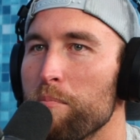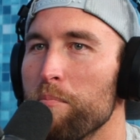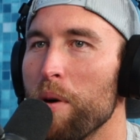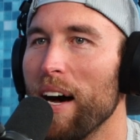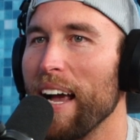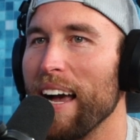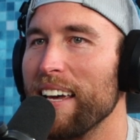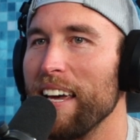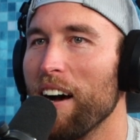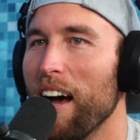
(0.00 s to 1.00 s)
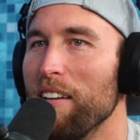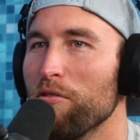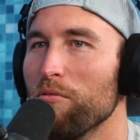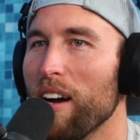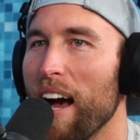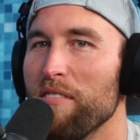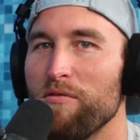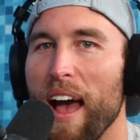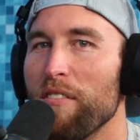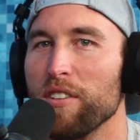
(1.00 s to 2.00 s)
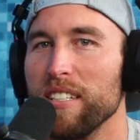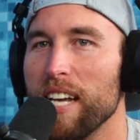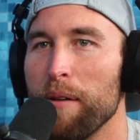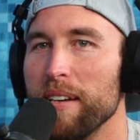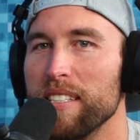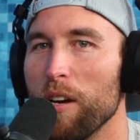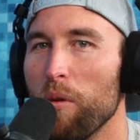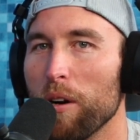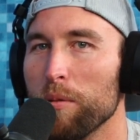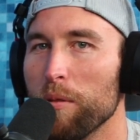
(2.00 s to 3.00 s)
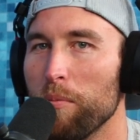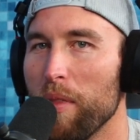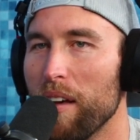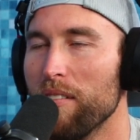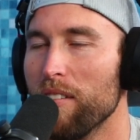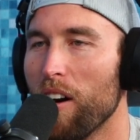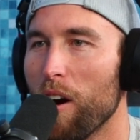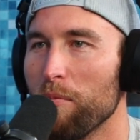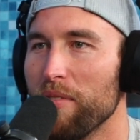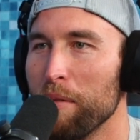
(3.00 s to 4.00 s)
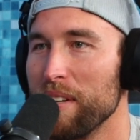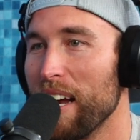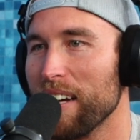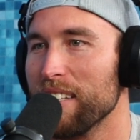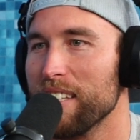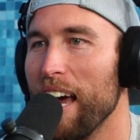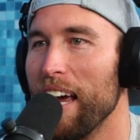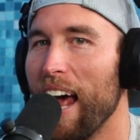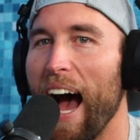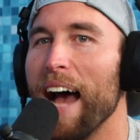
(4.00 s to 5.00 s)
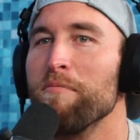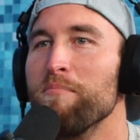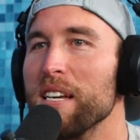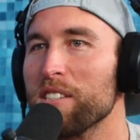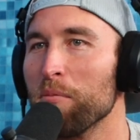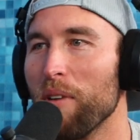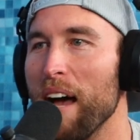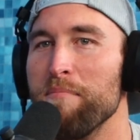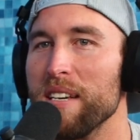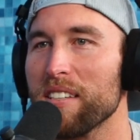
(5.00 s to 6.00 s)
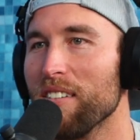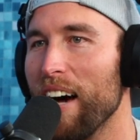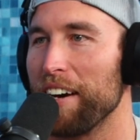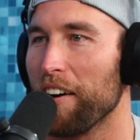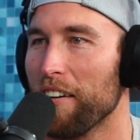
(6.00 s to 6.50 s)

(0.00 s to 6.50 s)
But like I every time I say welcome to, or I'm not going to say it, I miss a letter.